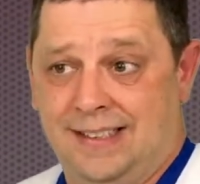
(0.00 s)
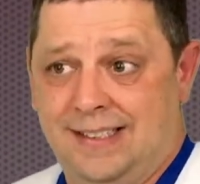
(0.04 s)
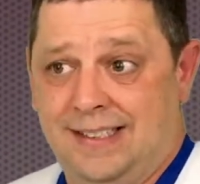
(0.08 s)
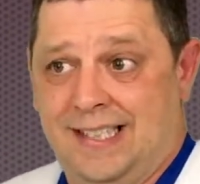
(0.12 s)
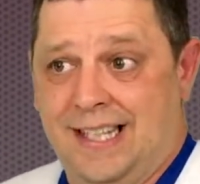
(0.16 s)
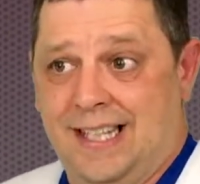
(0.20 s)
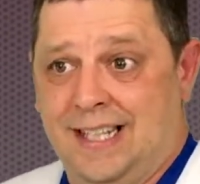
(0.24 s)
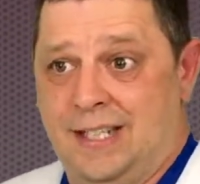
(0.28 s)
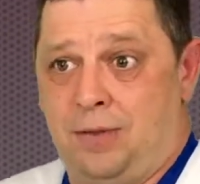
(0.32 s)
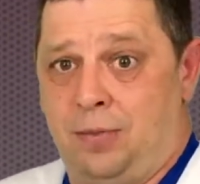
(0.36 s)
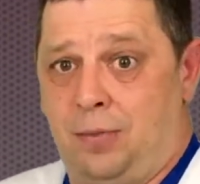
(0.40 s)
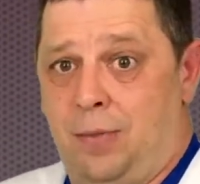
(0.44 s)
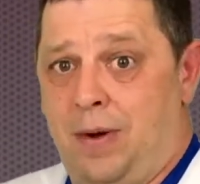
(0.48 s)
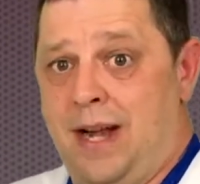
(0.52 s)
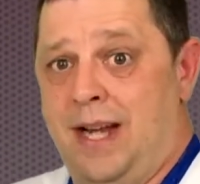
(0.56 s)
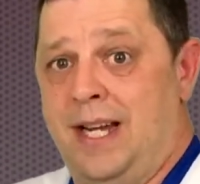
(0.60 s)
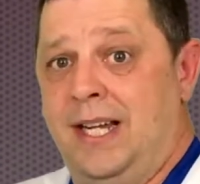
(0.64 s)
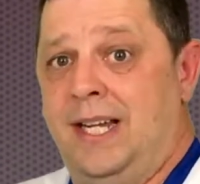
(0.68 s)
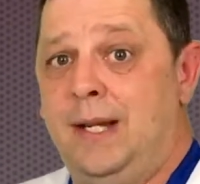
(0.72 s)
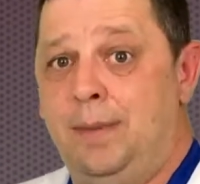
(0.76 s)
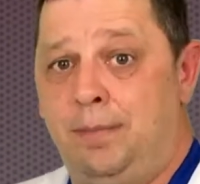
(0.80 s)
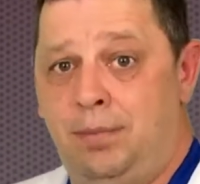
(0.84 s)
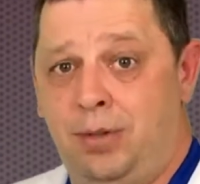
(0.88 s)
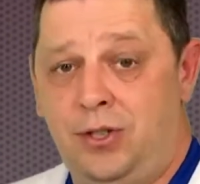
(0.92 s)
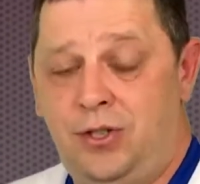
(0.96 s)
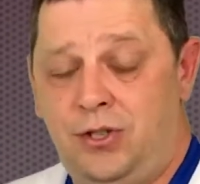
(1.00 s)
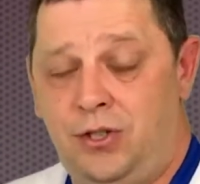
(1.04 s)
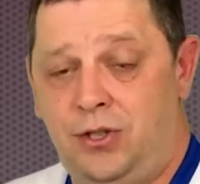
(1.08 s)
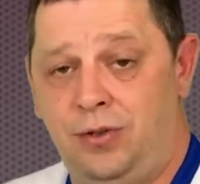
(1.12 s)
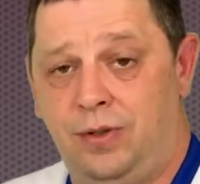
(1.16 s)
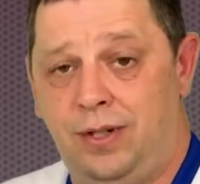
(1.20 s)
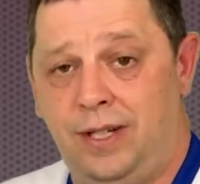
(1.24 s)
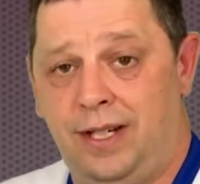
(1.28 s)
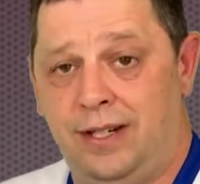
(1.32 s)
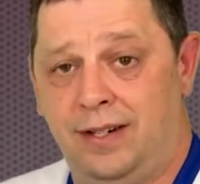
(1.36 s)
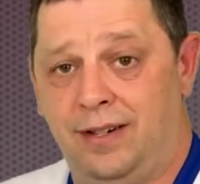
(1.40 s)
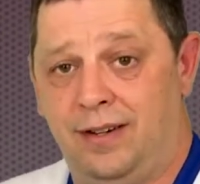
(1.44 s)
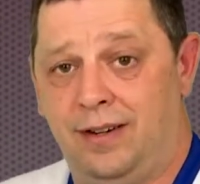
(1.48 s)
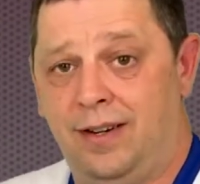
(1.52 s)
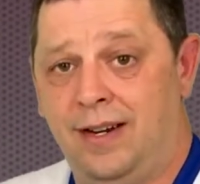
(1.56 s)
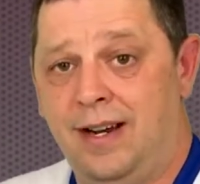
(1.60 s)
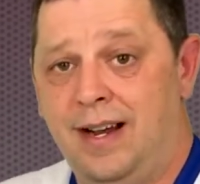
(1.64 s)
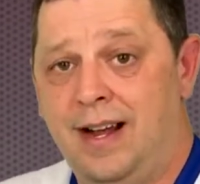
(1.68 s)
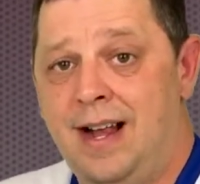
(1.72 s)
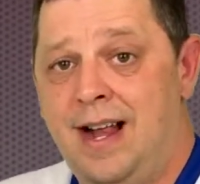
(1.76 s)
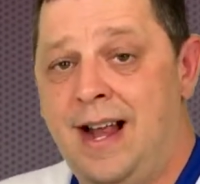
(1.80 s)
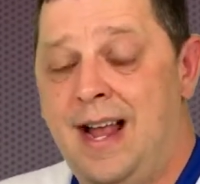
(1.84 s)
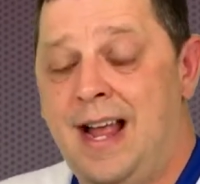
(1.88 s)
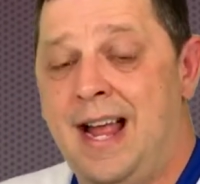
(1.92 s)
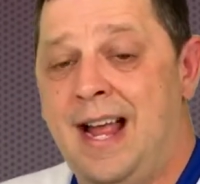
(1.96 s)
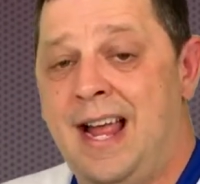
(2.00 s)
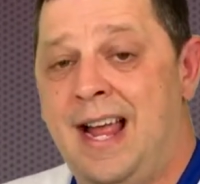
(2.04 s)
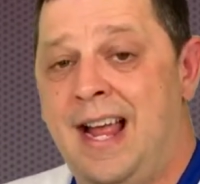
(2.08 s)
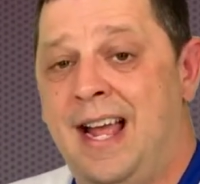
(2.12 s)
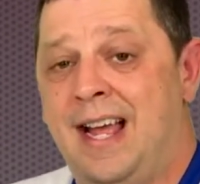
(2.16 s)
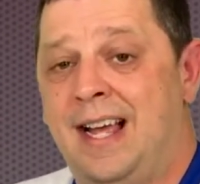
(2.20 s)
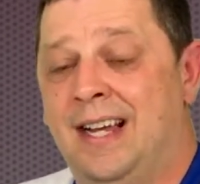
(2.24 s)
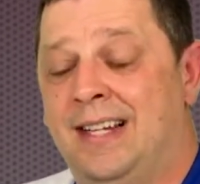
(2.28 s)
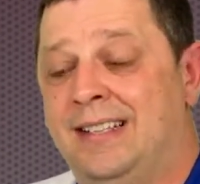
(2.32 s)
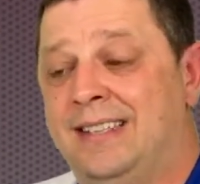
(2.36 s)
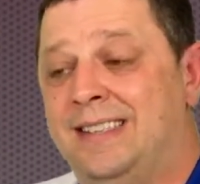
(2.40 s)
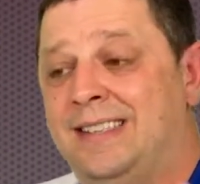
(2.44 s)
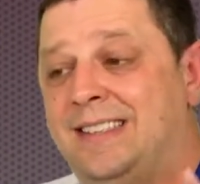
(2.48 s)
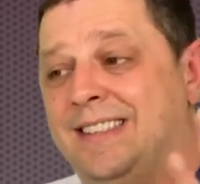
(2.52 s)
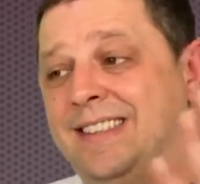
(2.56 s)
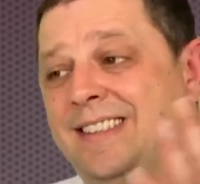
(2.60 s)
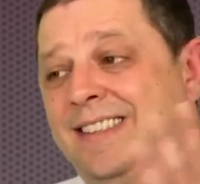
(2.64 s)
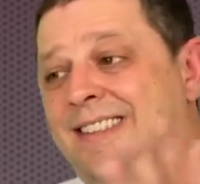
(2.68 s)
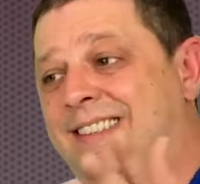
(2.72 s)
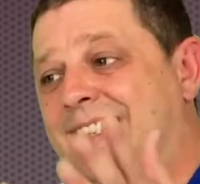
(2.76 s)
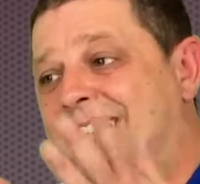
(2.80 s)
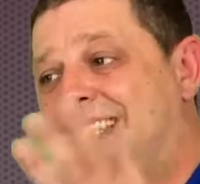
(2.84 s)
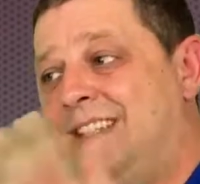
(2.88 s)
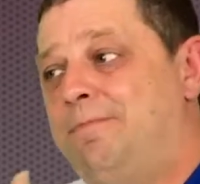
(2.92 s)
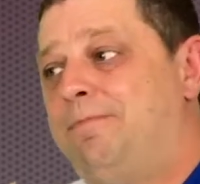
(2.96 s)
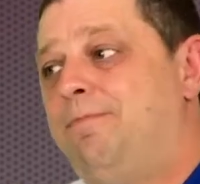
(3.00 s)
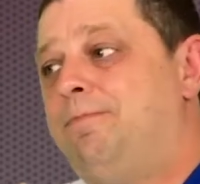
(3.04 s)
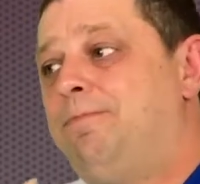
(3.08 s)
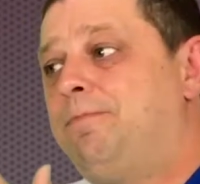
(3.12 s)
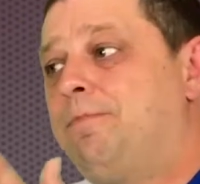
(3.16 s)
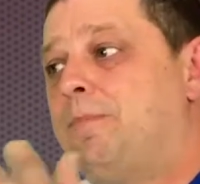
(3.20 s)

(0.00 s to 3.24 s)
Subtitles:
That's why he put you here. And see,